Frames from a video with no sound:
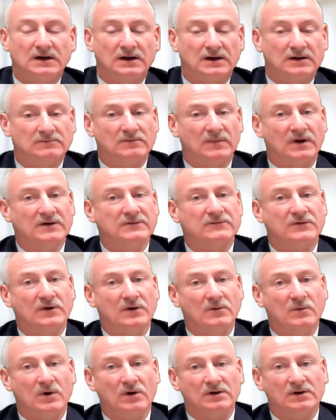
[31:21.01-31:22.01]
it might
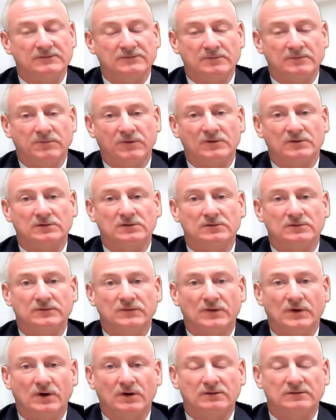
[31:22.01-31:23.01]
very well even preclude
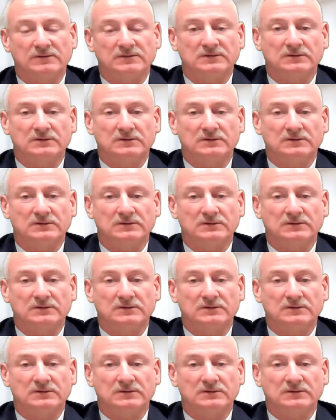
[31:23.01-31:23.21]
those.